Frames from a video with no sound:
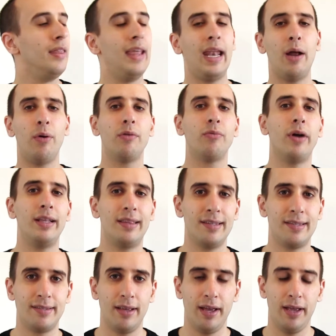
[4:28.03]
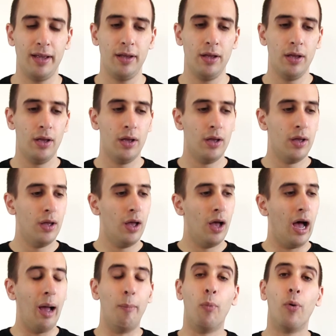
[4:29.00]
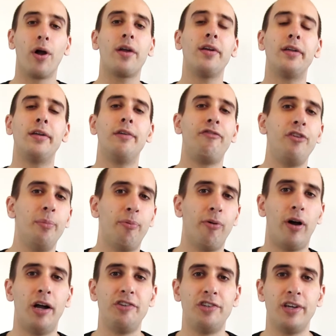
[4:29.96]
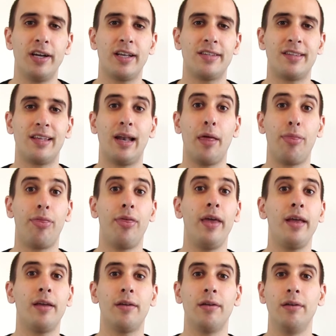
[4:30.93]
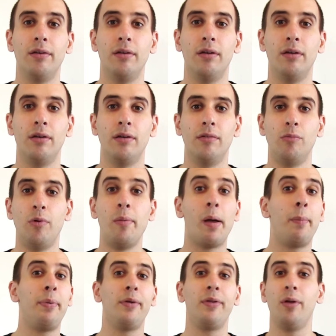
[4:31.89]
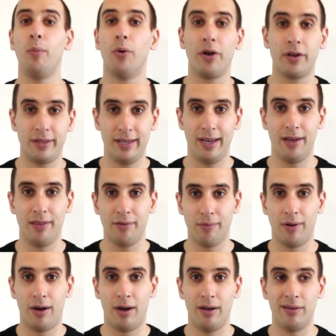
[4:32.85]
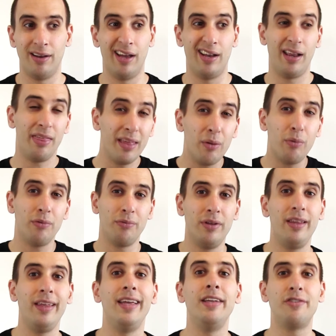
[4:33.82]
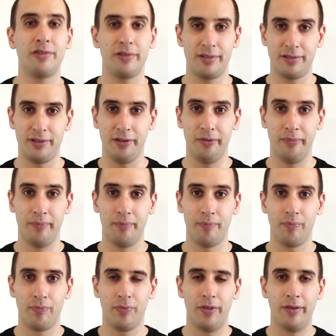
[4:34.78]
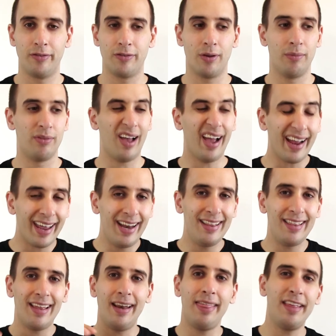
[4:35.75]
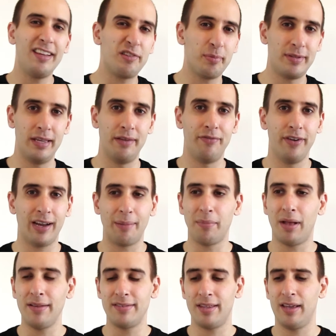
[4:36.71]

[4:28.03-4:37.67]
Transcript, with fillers: Then I would write to say, I'm working on a few projects that I think we might be able to work together on, and I think would really interest you. So I'm not getting into anything specific. I'm not